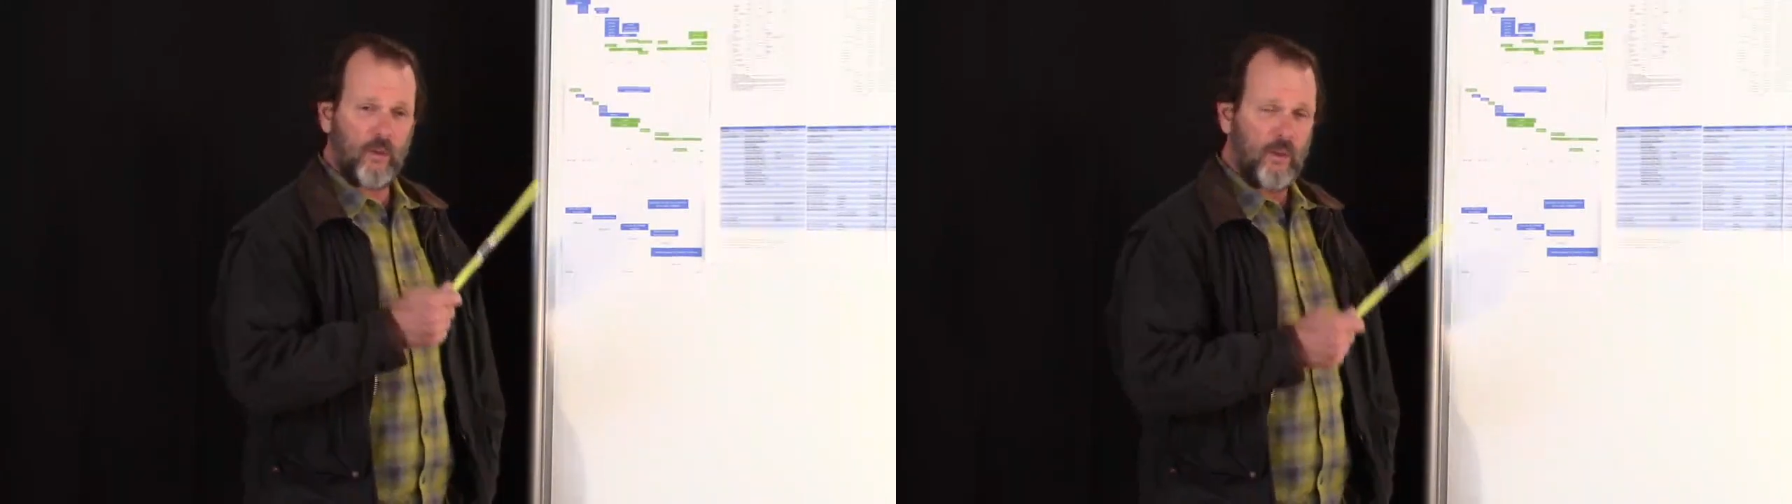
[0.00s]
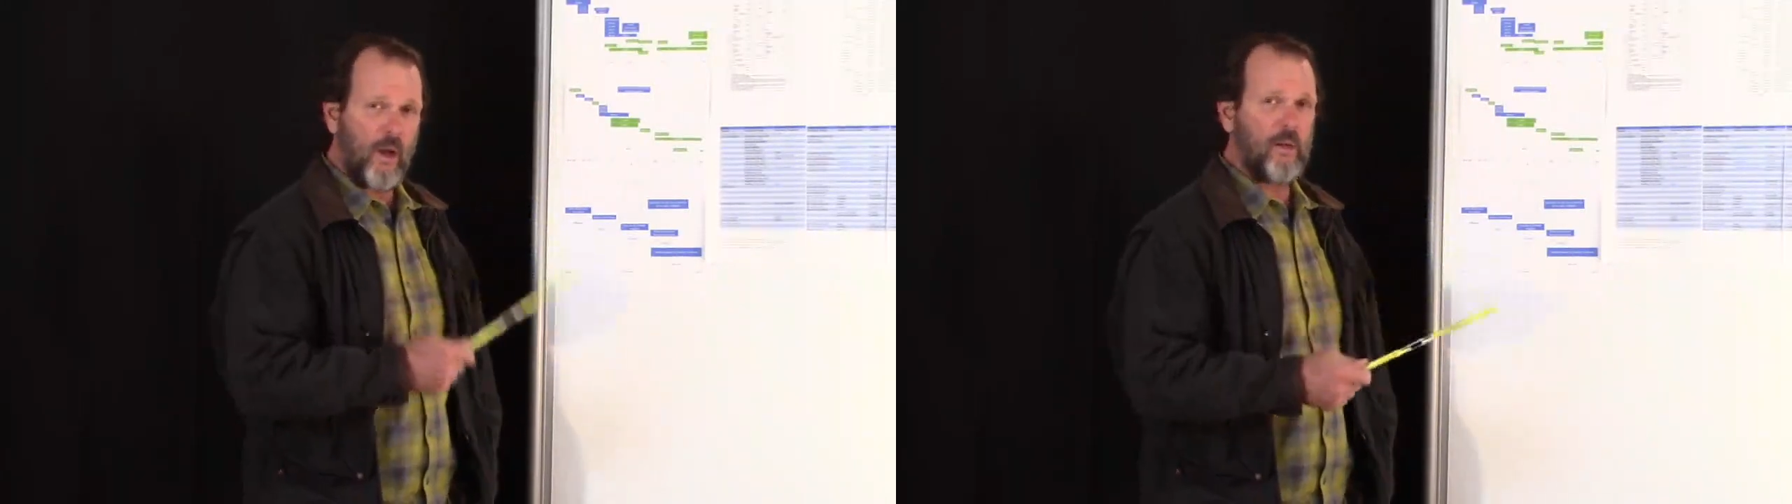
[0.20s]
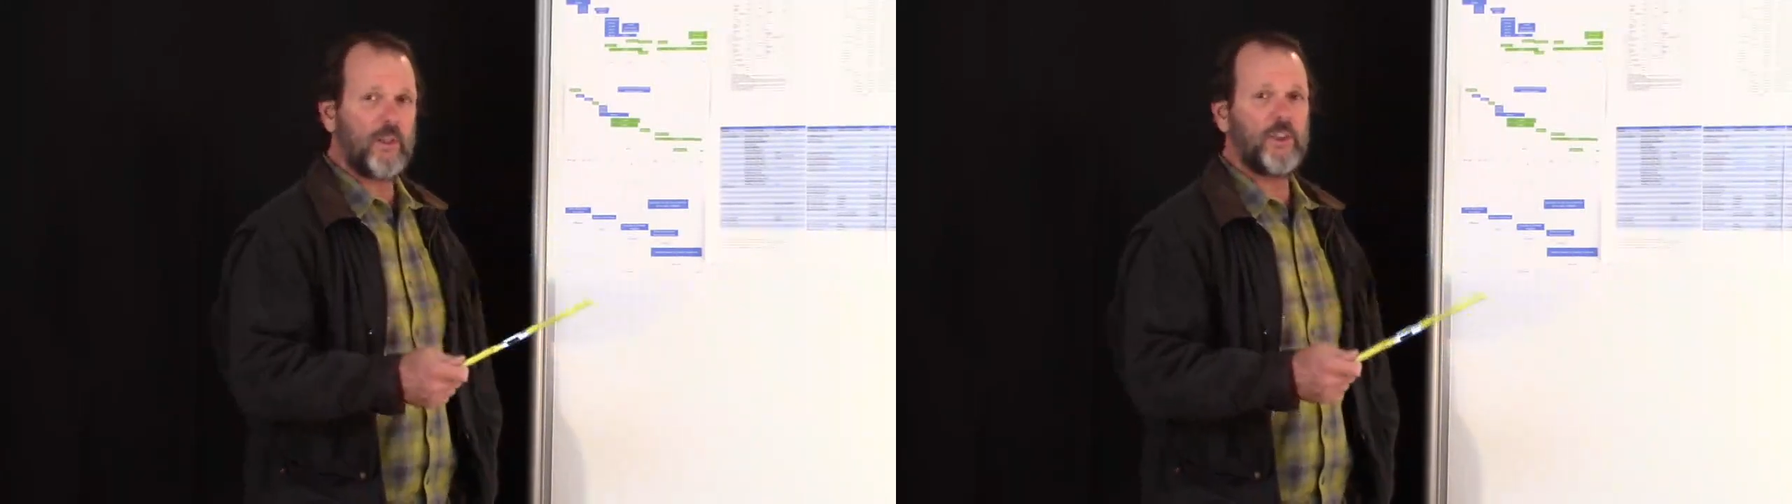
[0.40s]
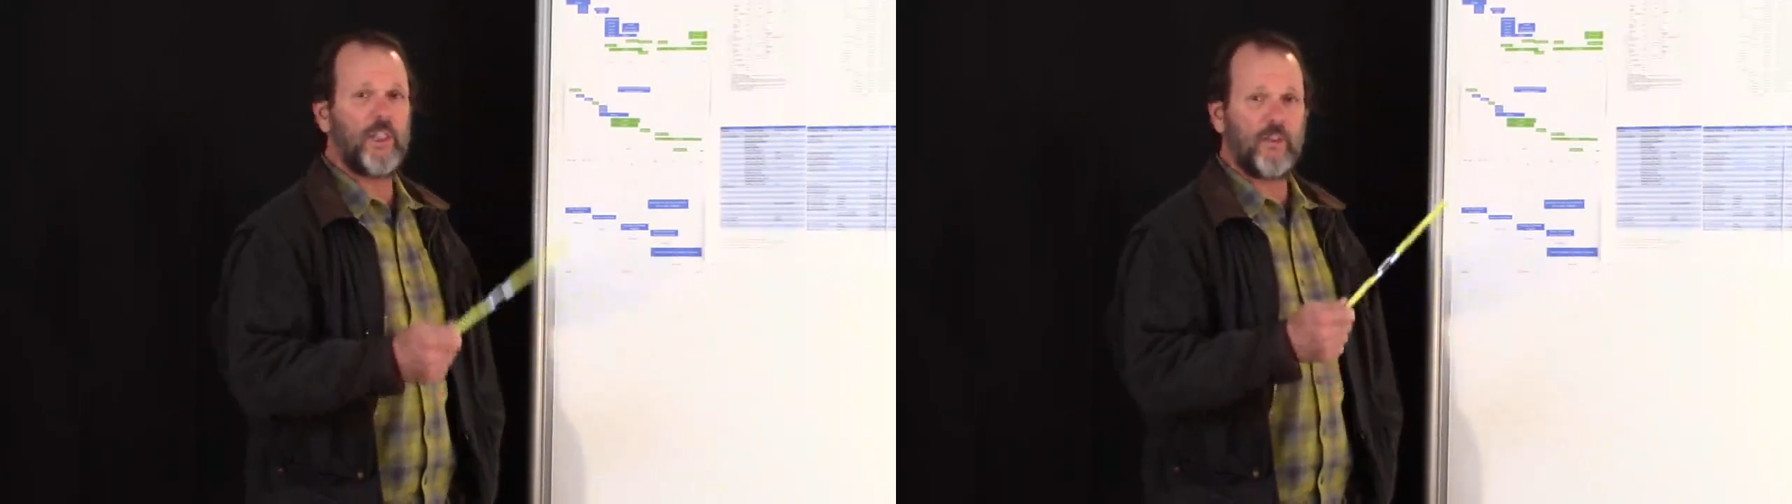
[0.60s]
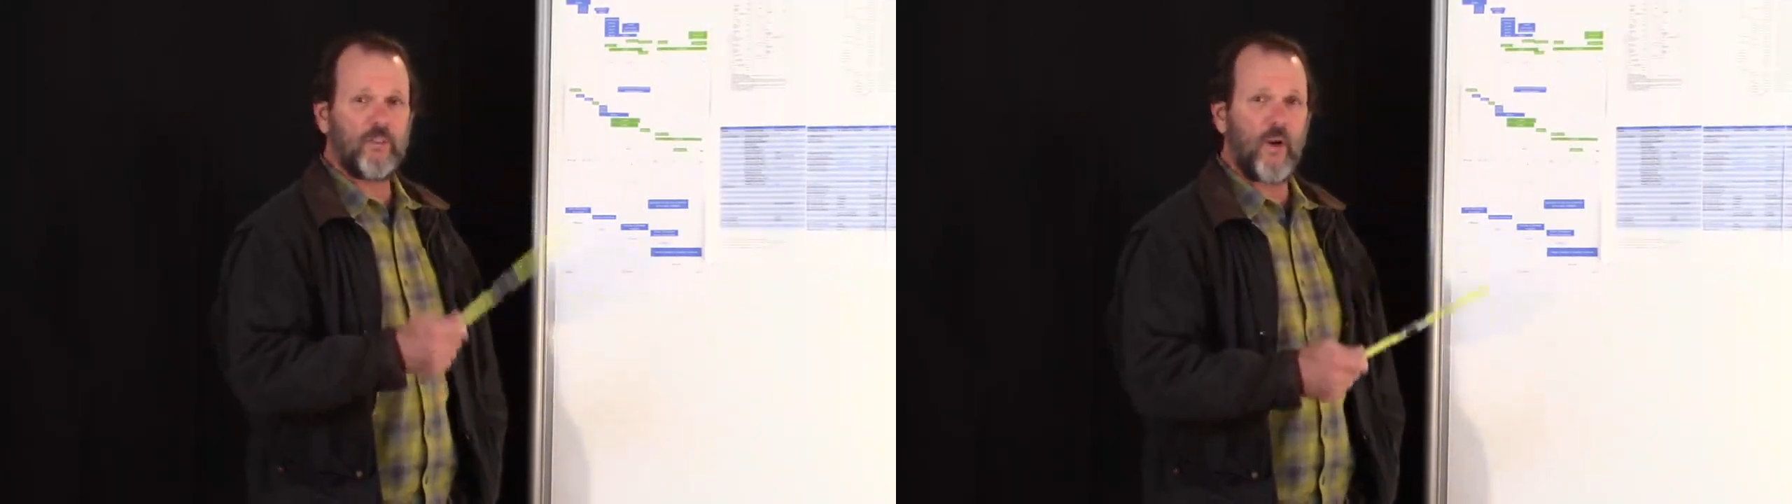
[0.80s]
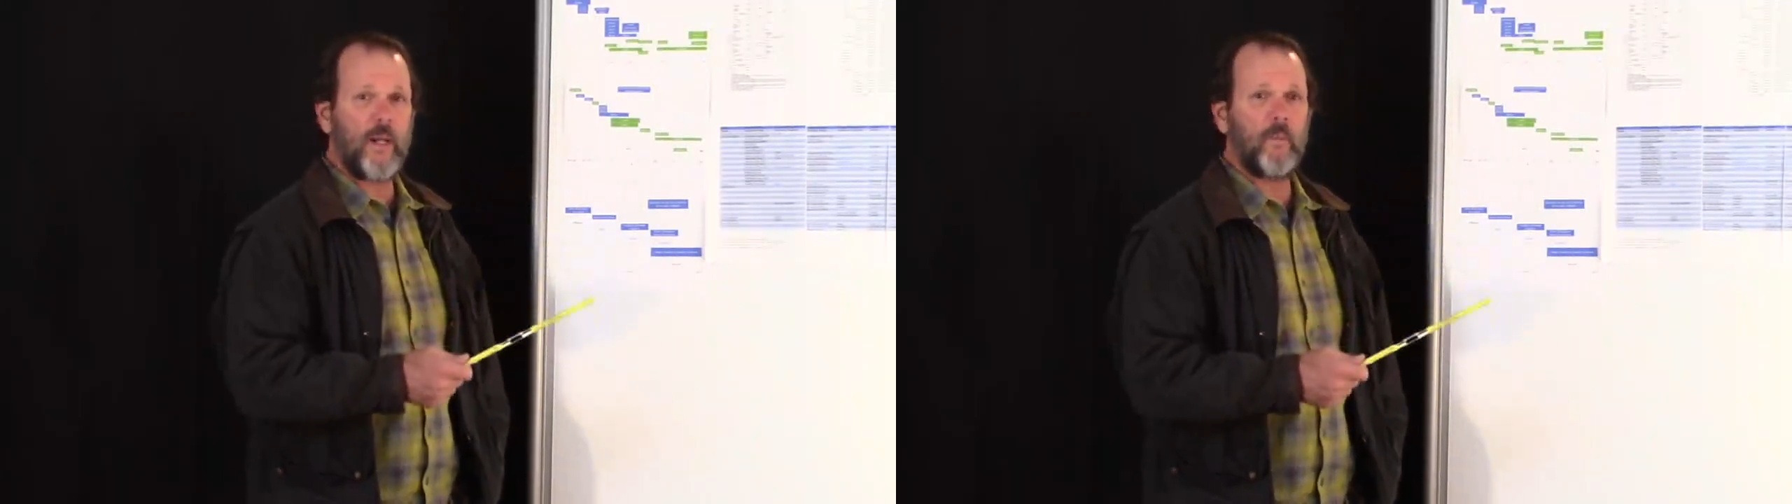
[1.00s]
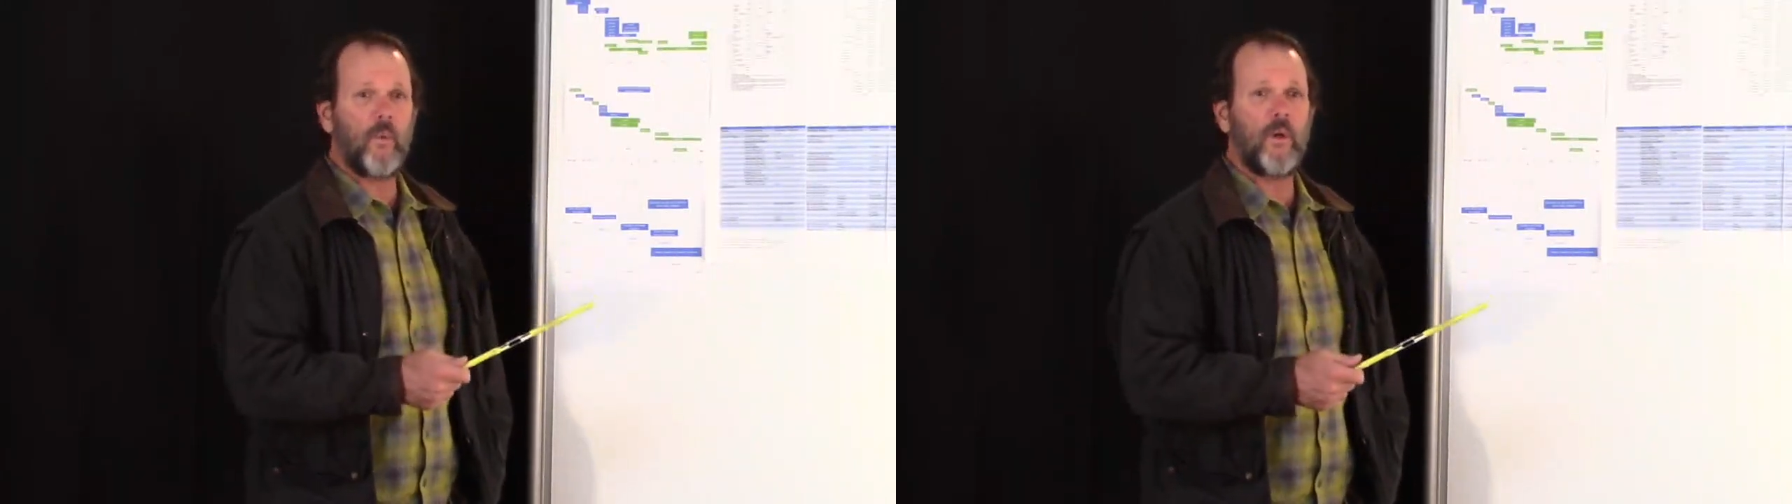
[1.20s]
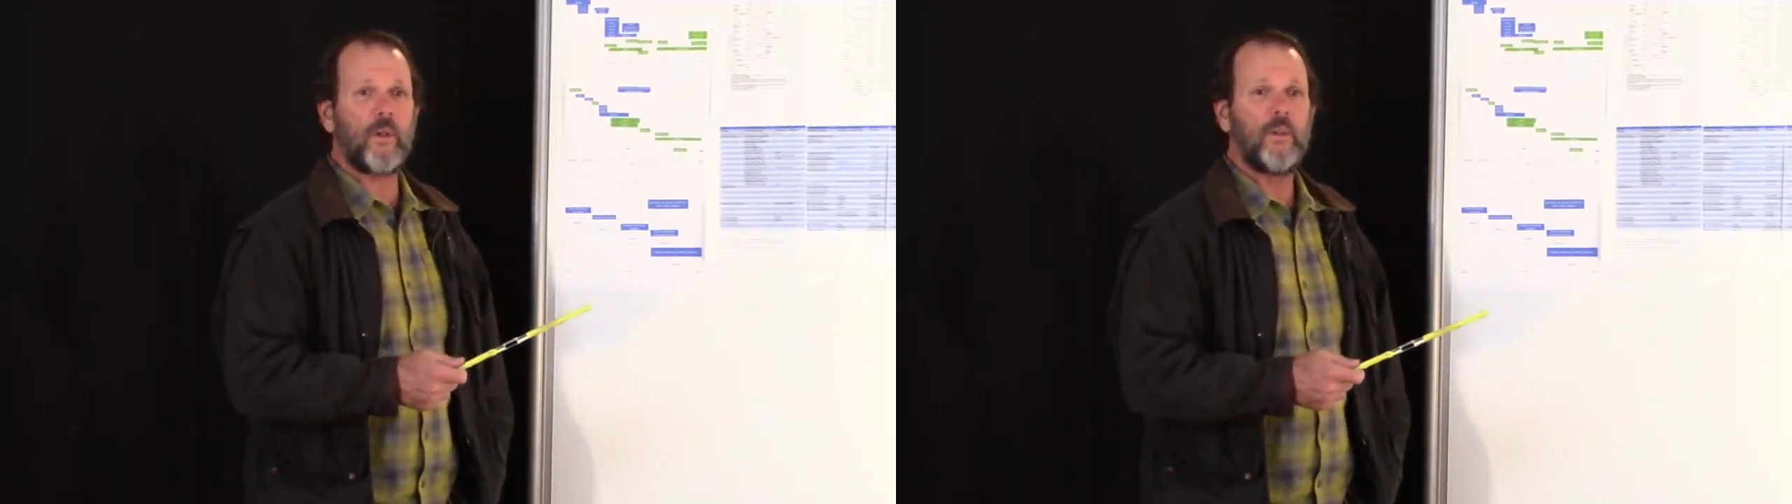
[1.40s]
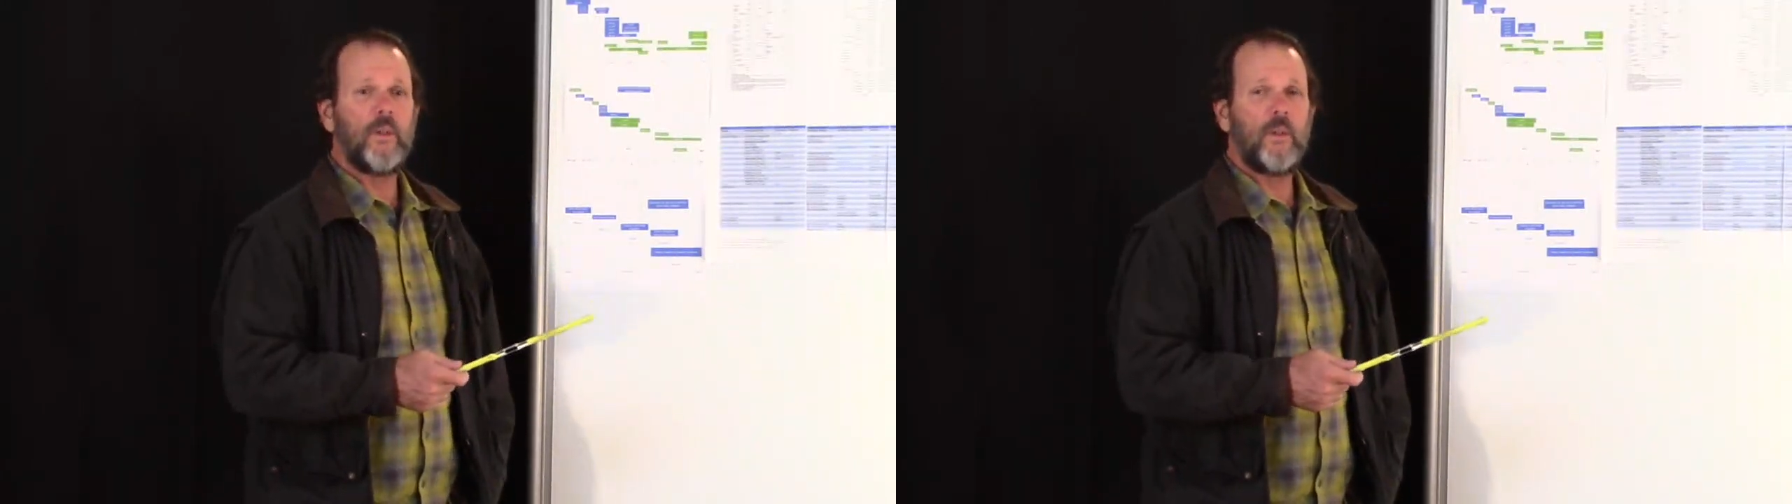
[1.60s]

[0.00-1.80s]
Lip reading: chronology and a framework